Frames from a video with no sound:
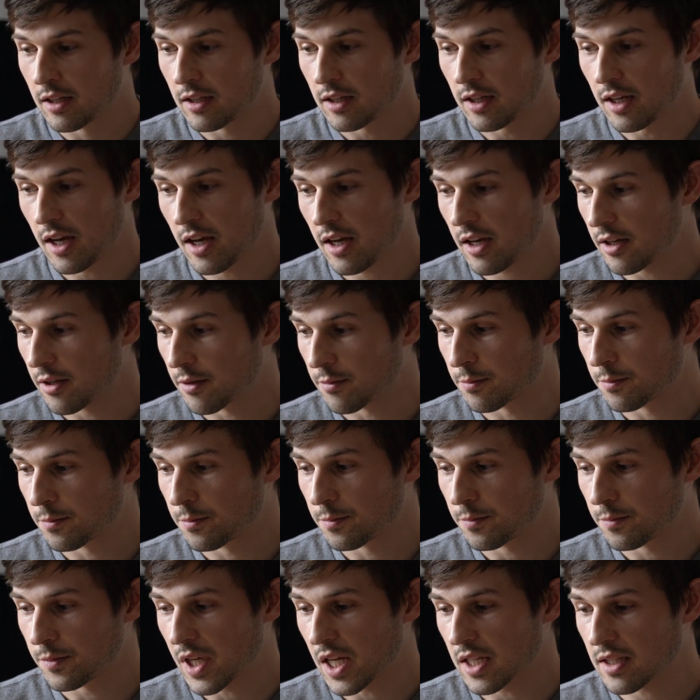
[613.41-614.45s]
yeah,
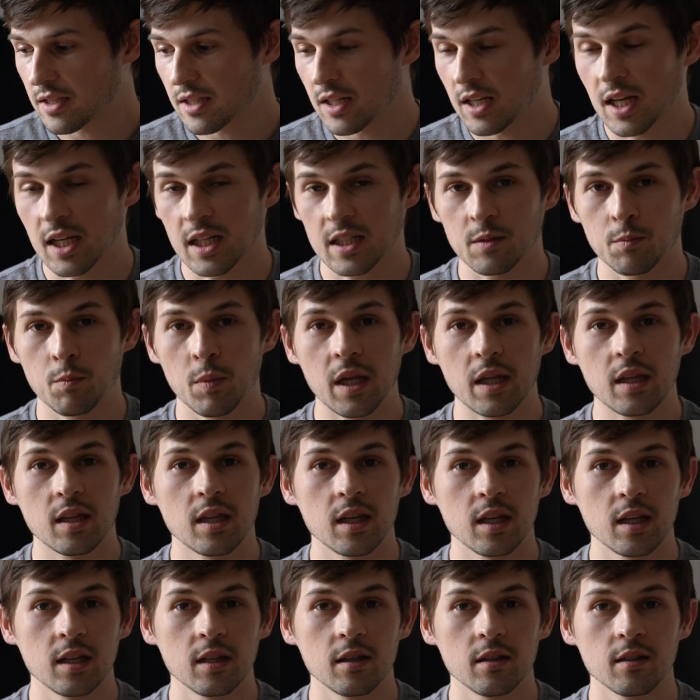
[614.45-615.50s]
that's the next big
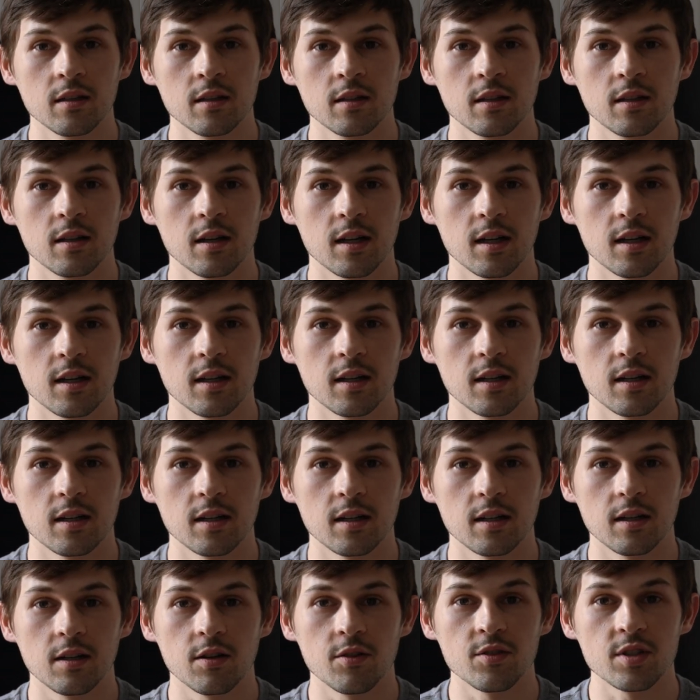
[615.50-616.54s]
thing
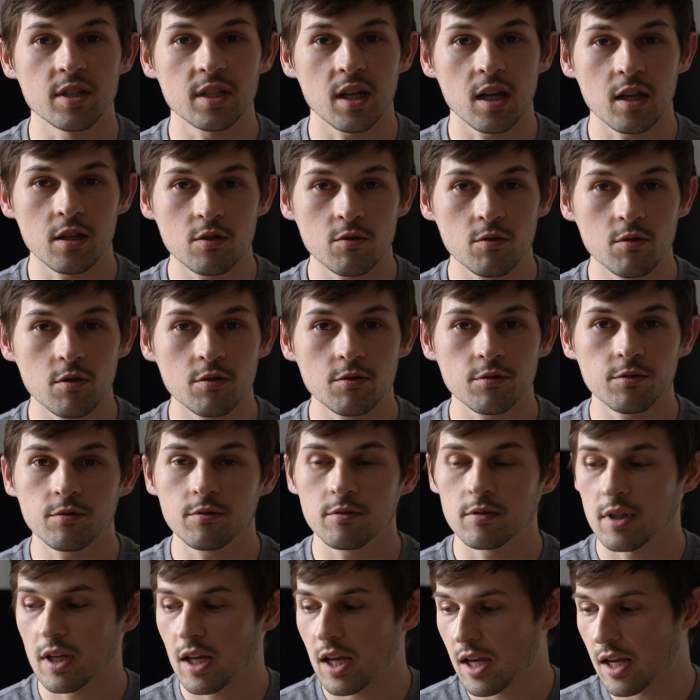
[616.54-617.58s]
on the schedule.
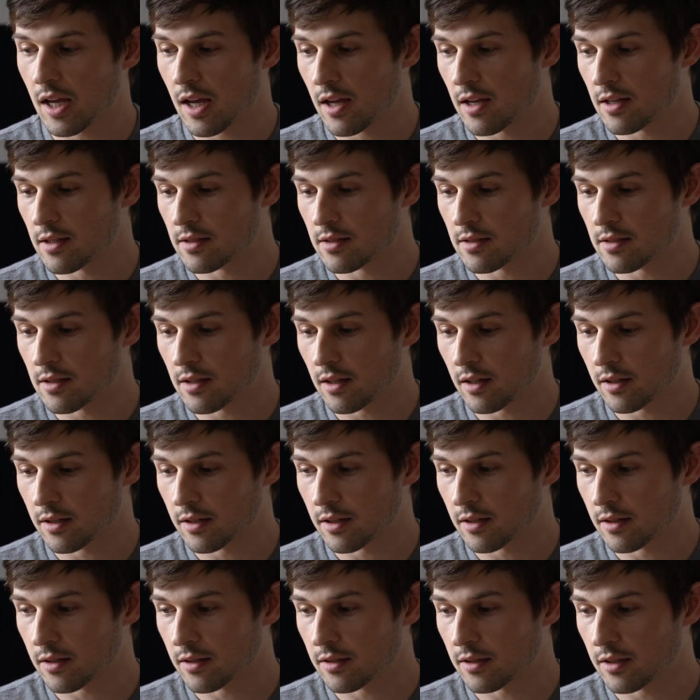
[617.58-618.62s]
And
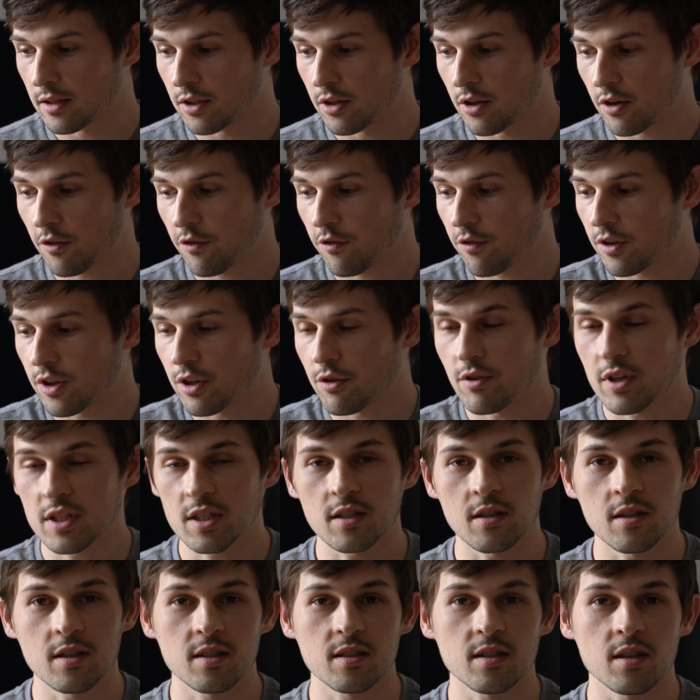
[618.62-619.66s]
you know, for the
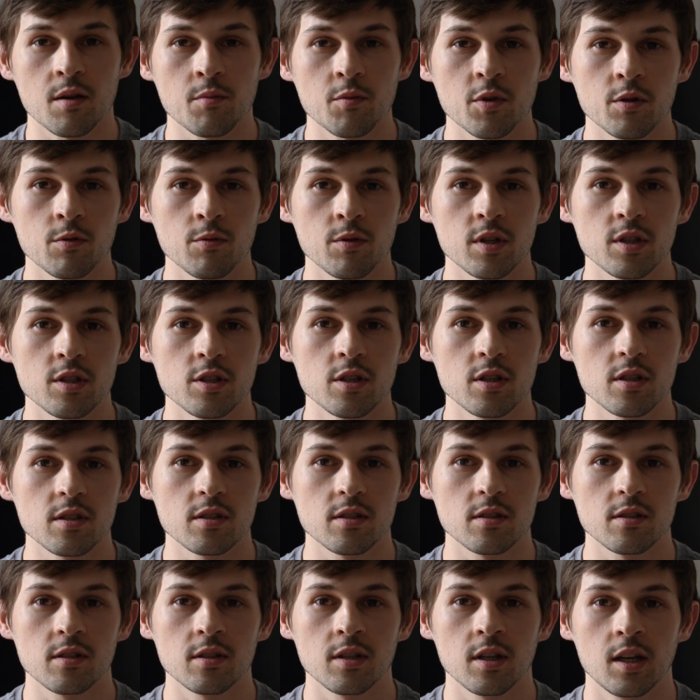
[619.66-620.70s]
rest of the summer, we're
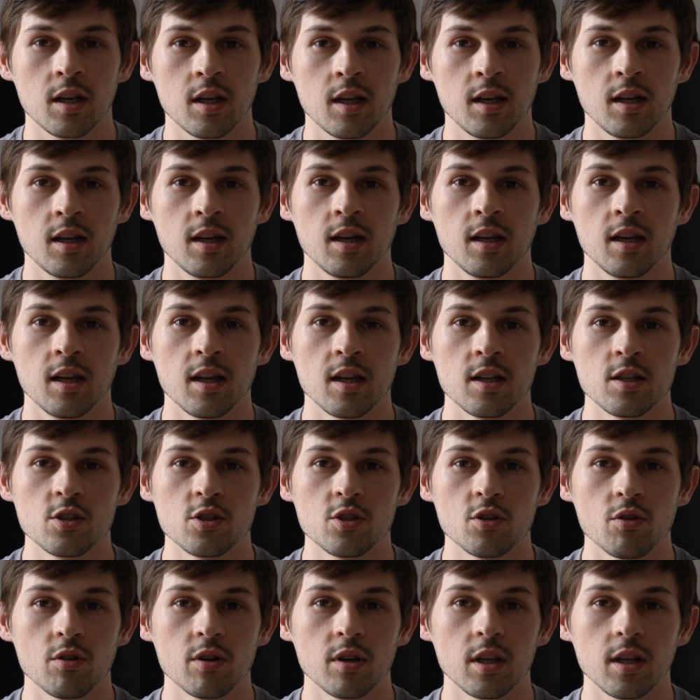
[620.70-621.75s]
just
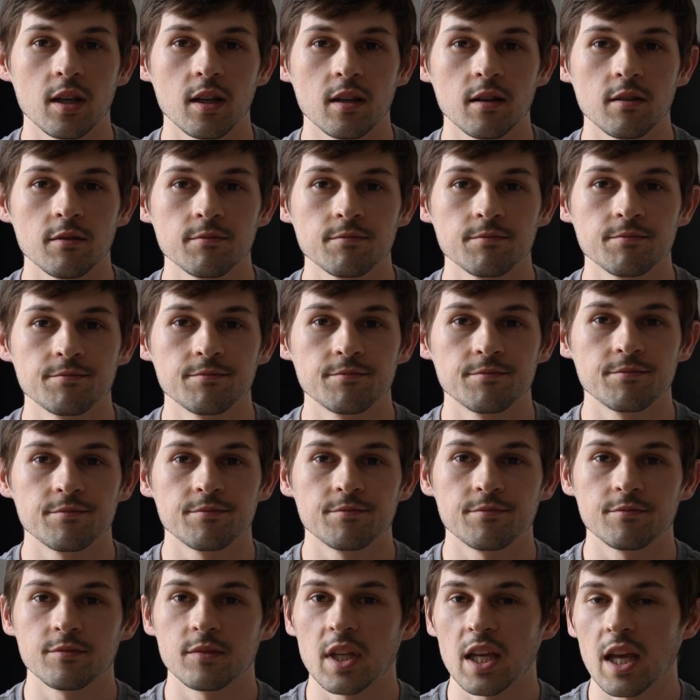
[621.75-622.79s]
enjoying
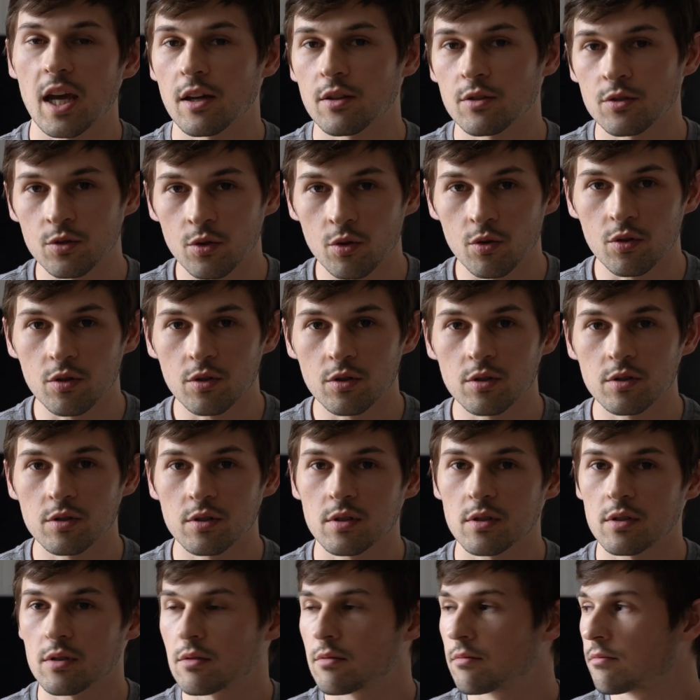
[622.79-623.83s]
the
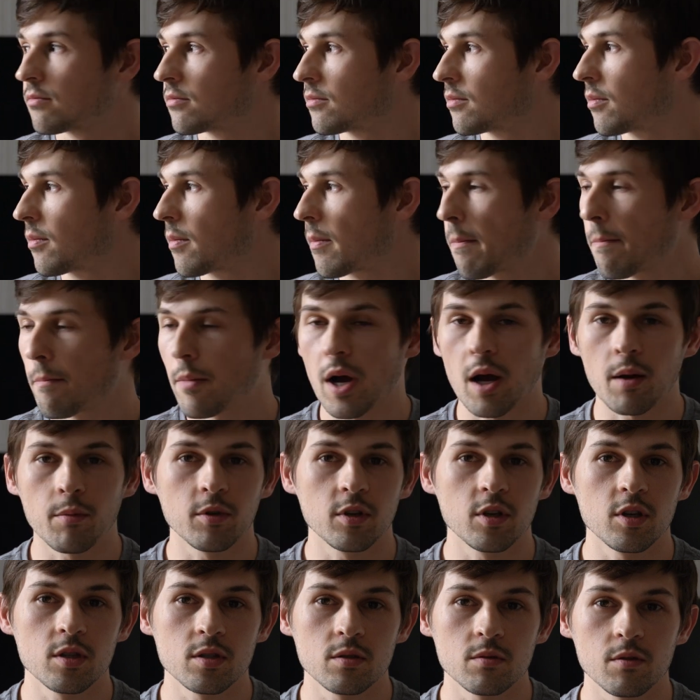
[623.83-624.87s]
outdoors,
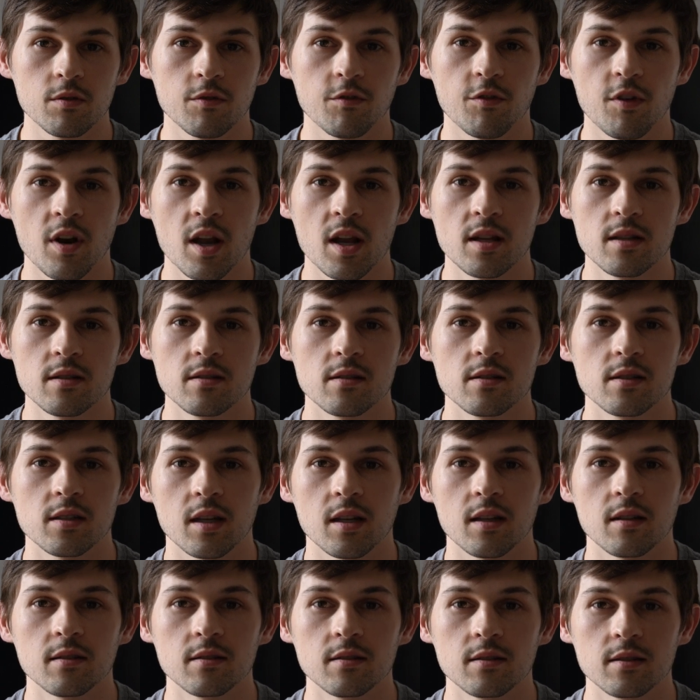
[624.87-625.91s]
barbecues with friends,
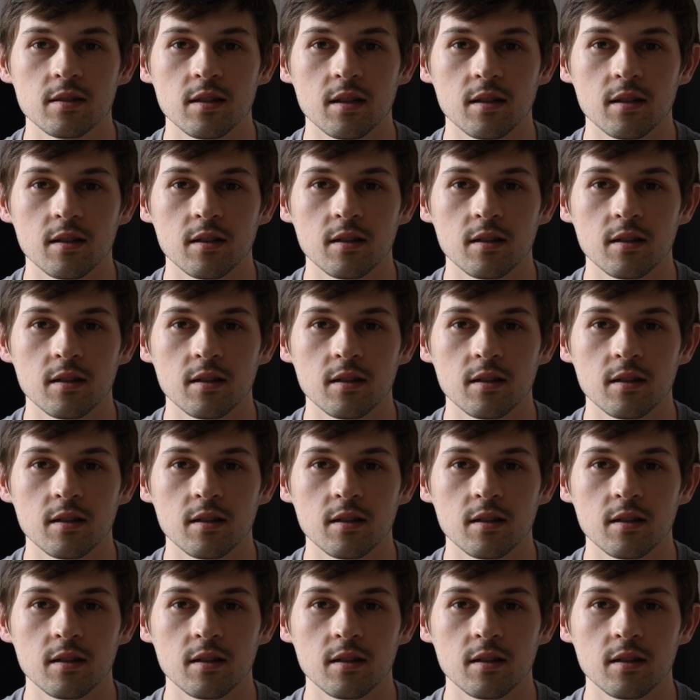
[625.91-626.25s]
and